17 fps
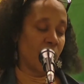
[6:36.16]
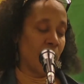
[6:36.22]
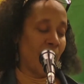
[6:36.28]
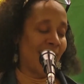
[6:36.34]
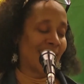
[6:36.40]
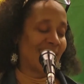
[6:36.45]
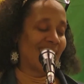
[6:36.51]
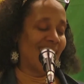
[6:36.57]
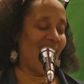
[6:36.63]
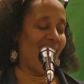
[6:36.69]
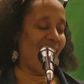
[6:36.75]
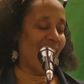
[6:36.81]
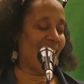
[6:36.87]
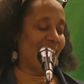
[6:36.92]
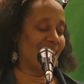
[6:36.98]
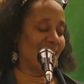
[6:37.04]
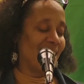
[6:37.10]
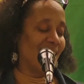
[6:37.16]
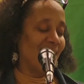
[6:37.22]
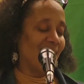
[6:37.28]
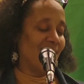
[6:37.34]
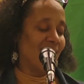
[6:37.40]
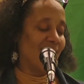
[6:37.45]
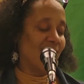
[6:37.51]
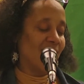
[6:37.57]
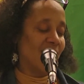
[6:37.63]
mankind
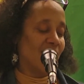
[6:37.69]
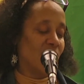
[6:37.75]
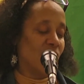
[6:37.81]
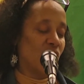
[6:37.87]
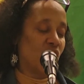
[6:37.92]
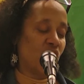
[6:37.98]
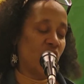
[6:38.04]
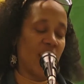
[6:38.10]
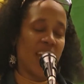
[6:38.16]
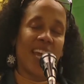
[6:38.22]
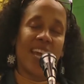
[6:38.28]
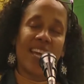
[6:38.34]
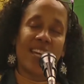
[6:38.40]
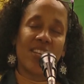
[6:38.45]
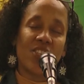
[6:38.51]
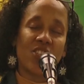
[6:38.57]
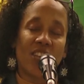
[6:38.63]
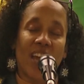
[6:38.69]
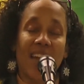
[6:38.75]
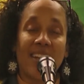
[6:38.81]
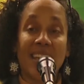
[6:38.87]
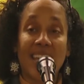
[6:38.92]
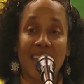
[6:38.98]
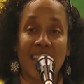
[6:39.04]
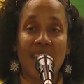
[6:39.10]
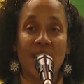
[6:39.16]
to change and
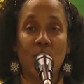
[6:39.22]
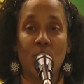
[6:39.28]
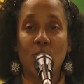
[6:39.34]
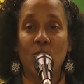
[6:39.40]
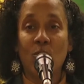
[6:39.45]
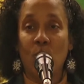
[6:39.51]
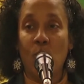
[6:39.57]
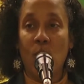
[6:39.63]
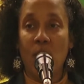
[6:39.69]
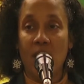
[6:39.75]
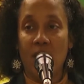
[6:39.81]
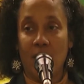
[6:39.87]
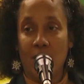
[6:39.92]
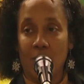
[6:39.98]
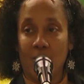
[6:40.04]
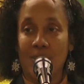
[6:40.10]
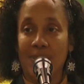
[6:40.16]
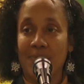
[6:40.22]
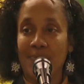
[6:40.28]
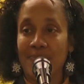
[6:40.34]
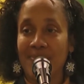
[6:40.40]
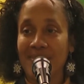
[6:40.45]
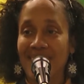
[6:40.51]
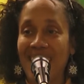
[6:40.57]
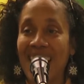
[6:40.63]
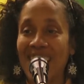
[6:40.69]
heal the world.
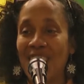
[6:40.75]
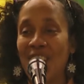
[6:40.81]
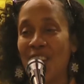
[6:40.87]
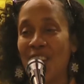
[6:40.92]
Thank